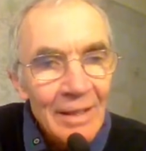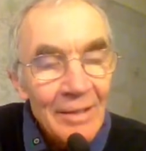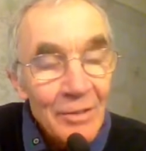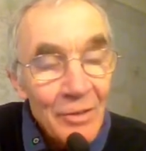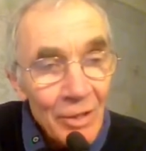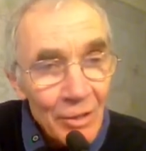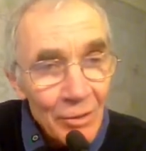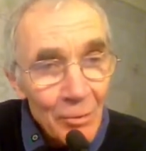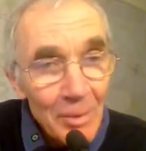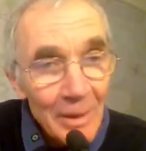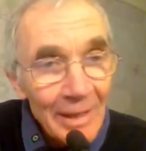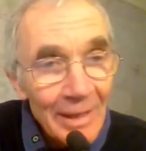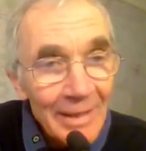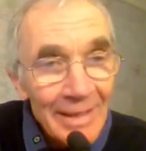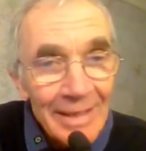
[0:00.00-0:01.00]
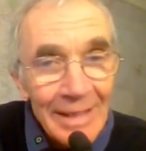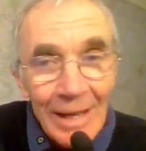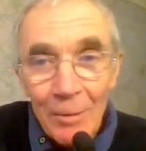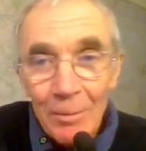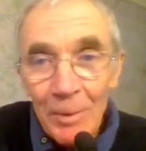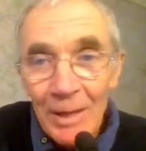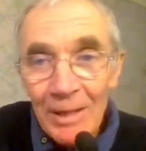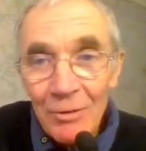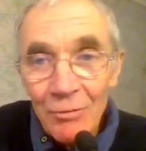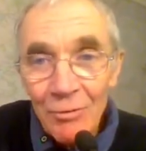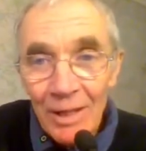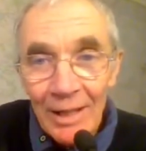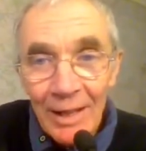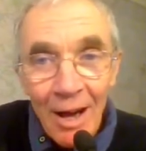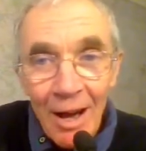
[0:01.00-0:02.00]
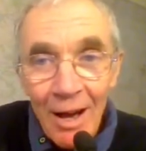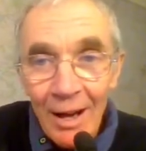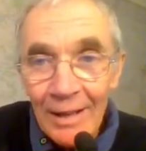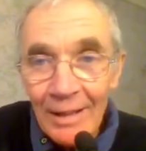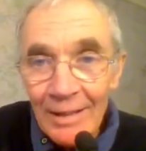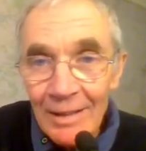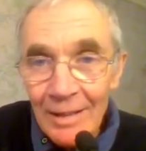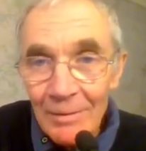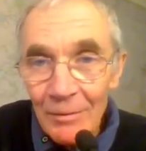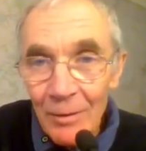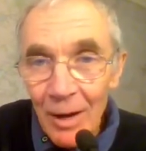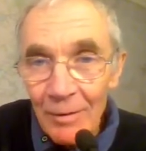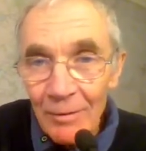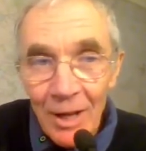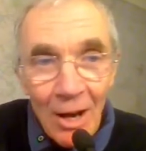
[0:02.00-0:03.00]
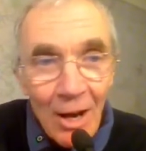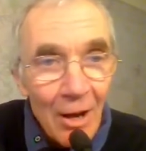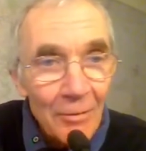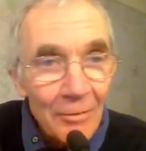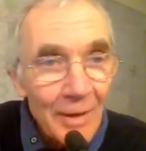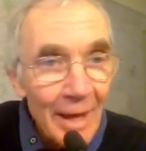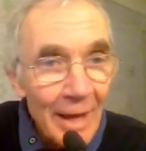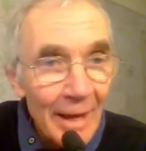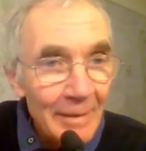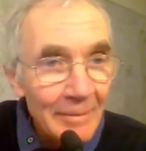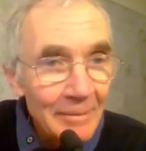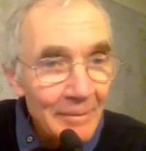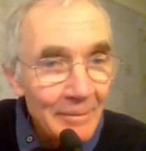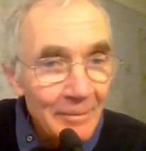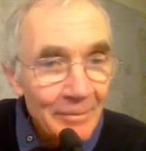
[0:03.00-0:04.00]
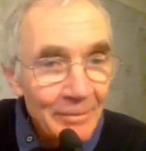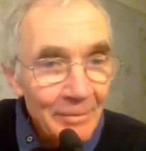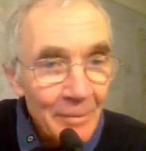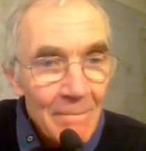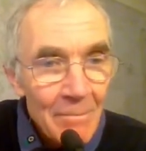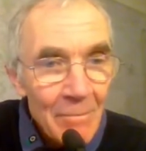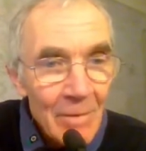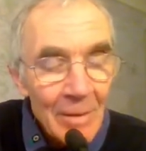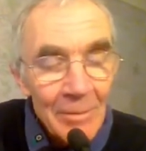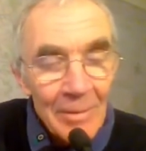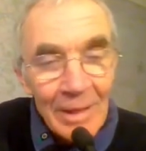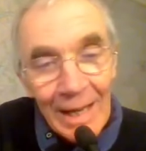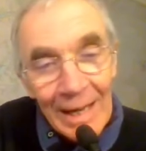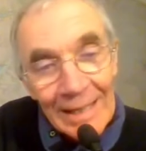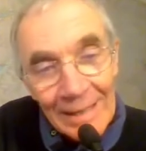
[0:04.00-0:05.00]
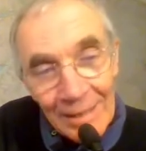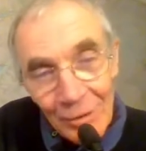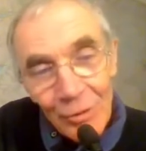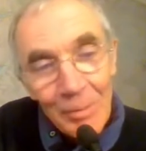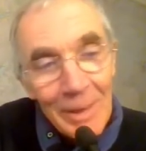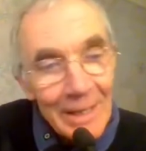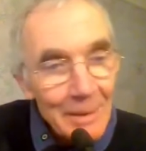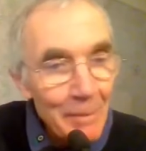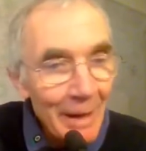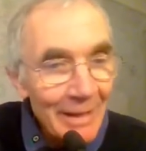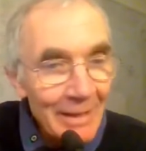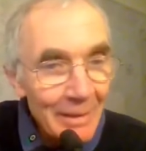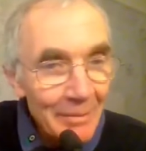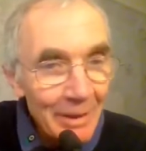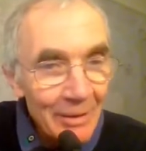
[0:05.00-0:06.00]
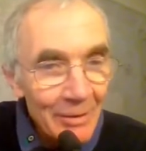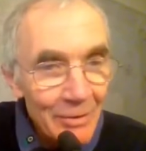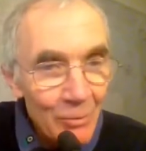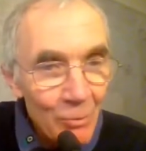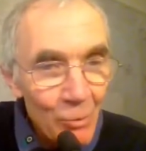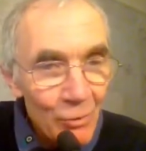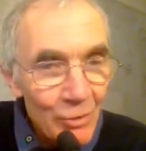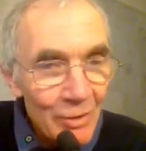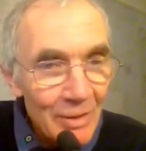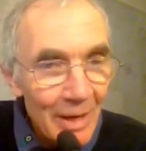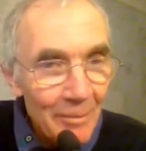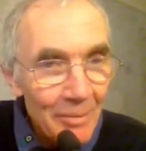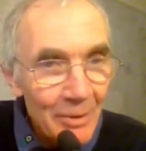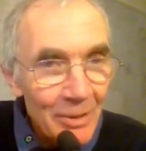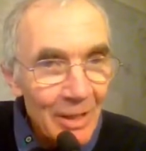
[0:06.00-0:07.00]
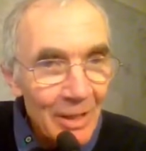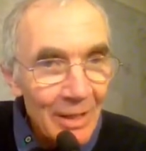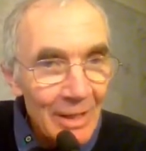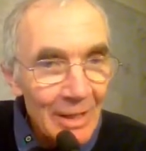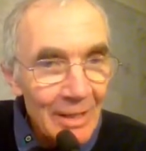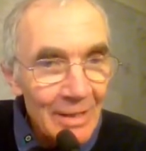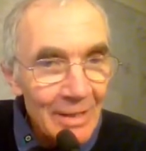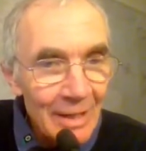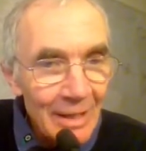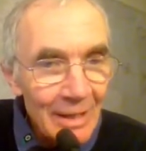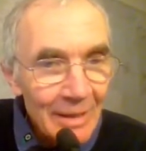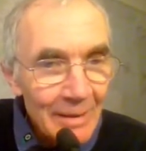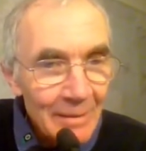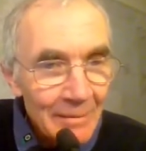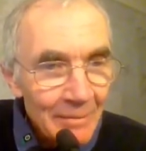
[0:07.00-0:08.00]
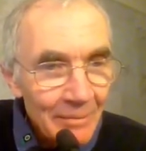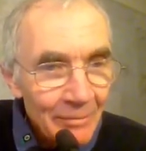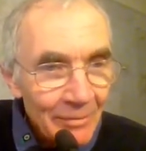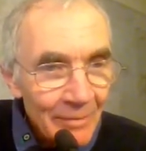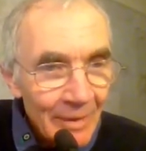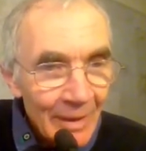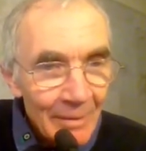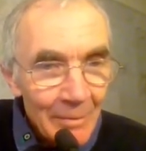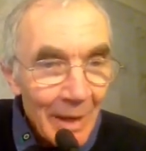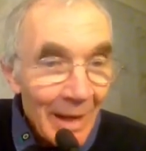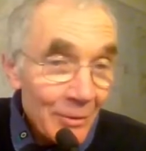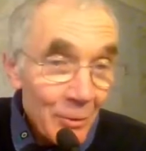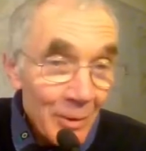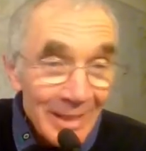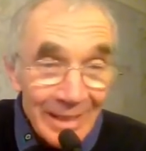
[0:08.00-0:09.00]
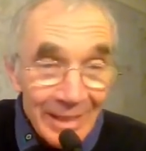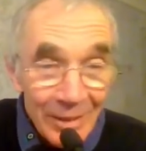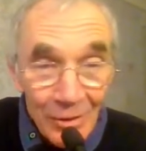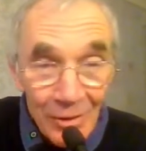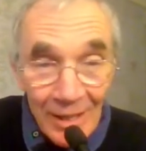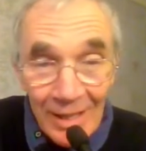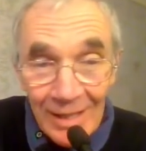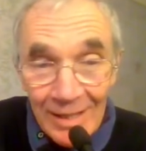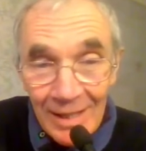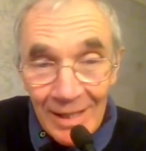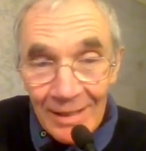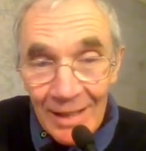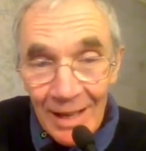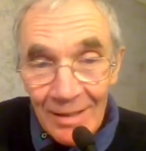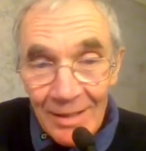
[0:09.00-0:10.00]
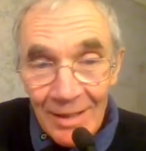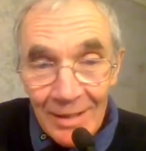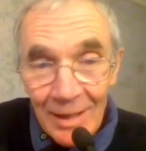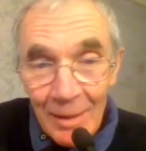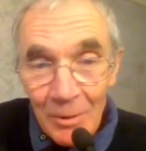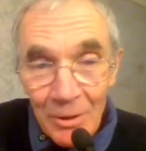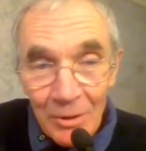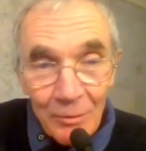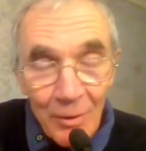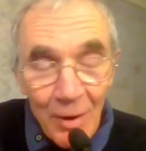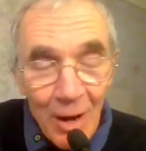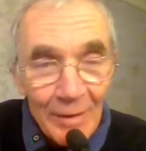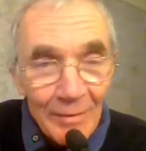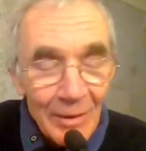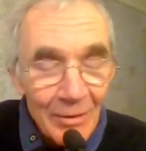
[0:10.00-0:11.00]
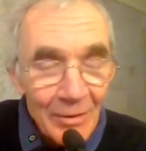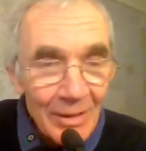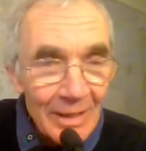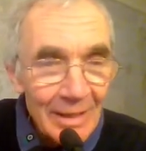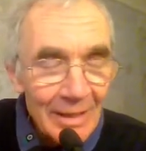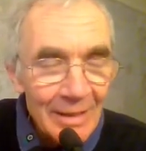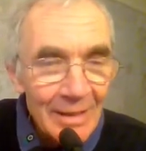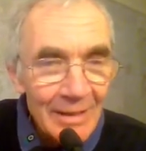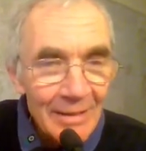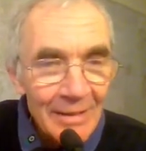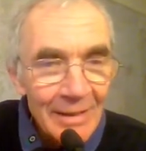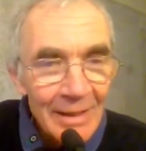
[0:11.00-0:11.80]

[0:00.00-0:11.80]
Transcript: considerably, and the COP is really high. It's five and a half there. But that is to be expected because the water temperature is about 20 degrees and the outside temperature is five degrees.